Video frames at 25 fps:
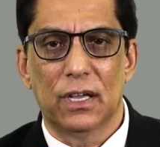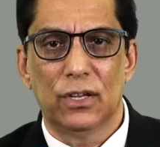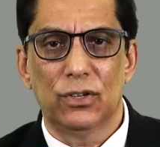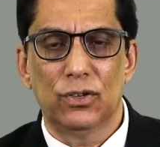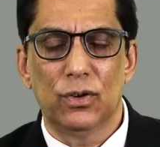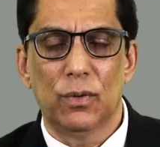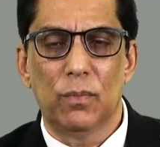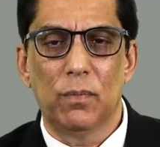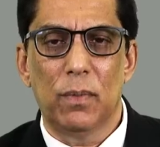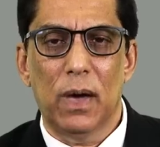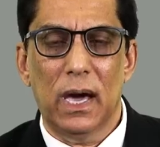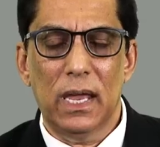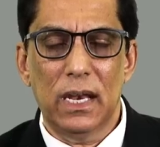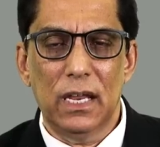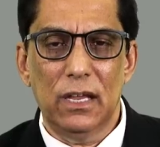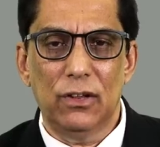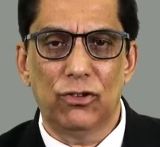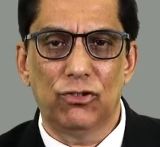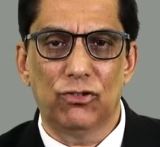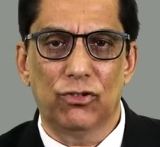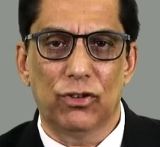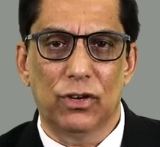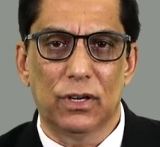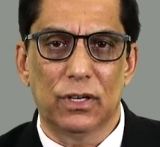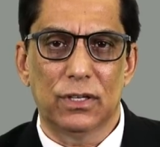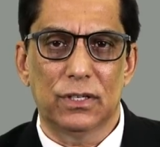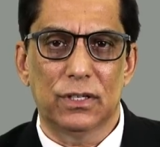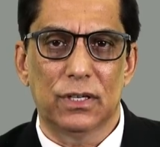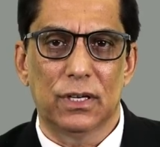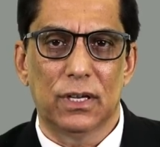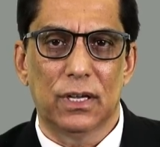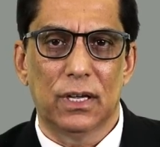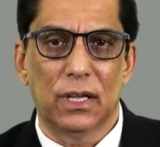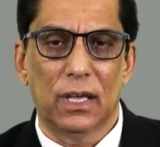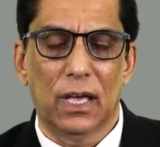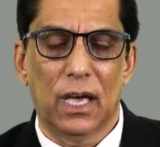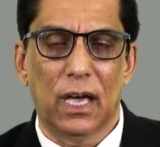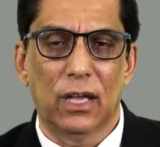to manage it
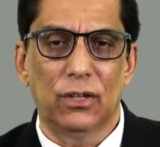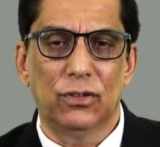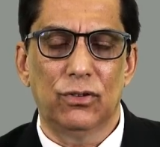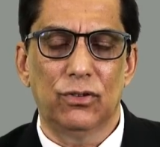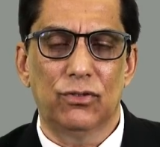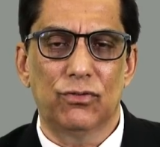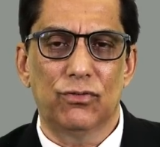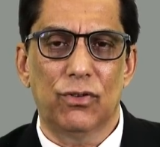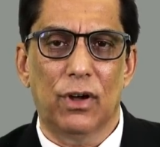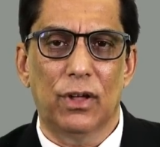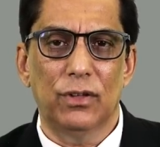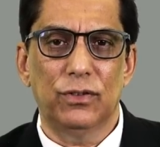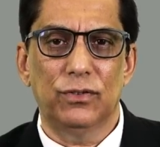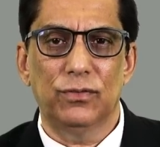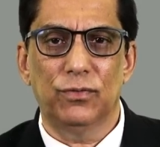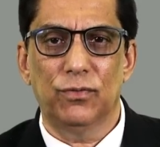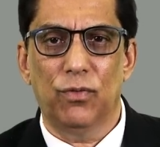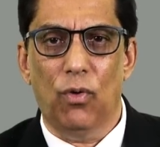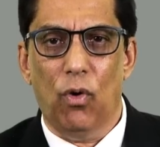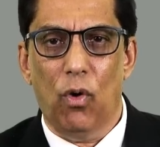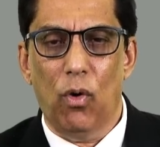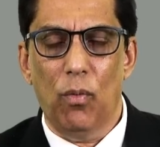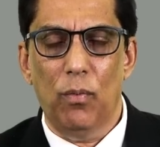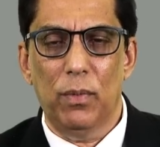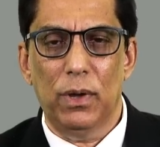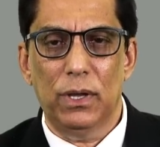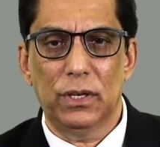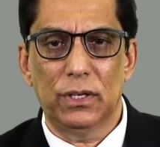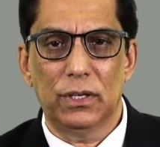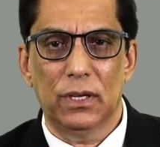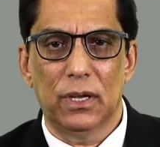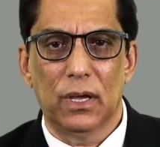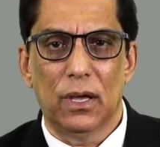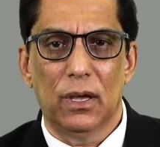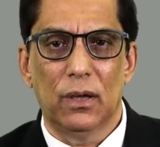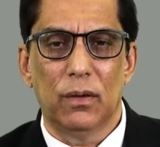and to transform it,